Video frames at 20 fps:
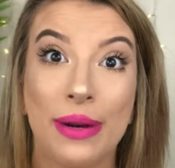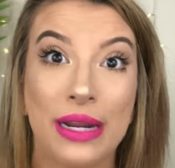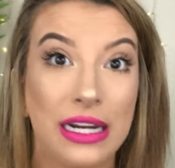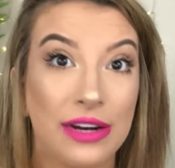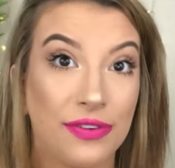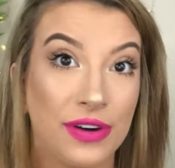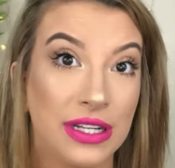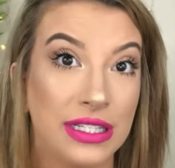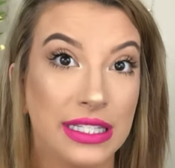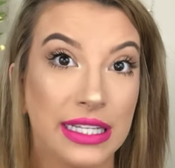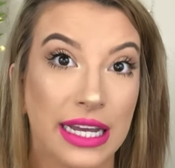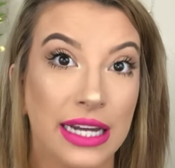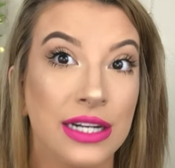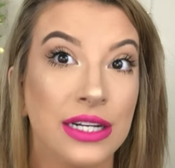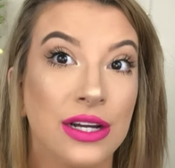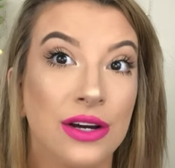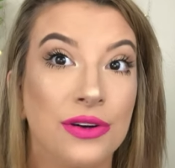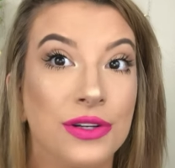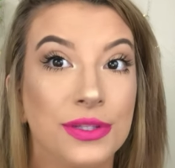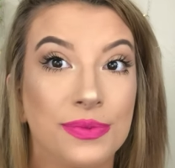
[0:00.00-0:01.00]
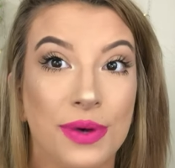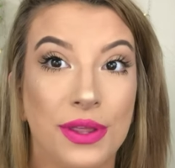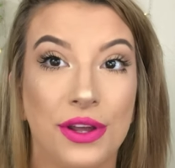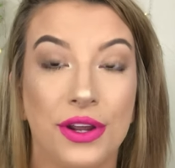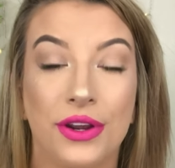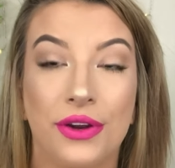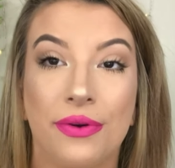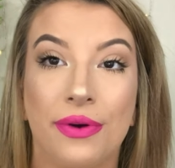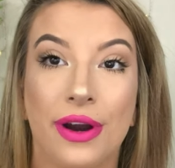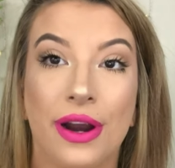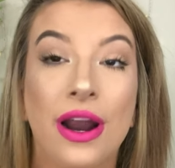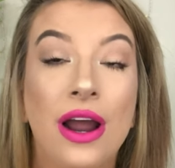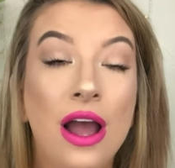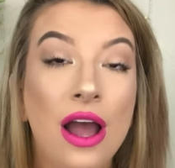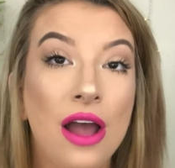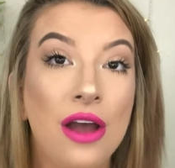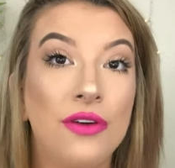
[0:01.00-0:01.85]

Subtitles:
many different skin tones, whether you are